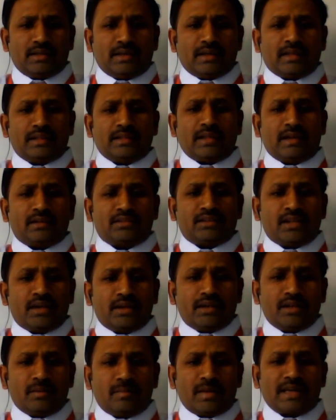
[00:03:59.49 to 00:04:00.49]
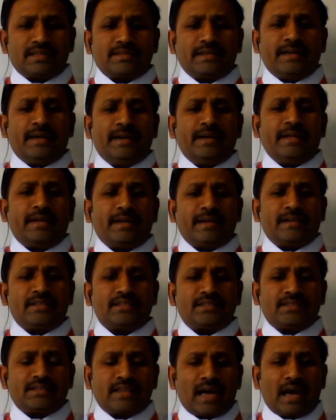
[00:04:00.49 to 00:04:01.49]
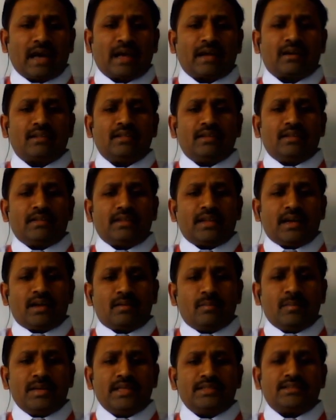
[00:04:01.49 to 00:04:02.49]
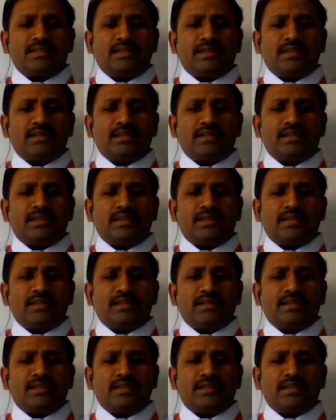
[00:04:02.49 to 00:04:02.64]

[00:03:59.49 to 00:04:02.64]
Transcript: and that 30 marks indicates star. That means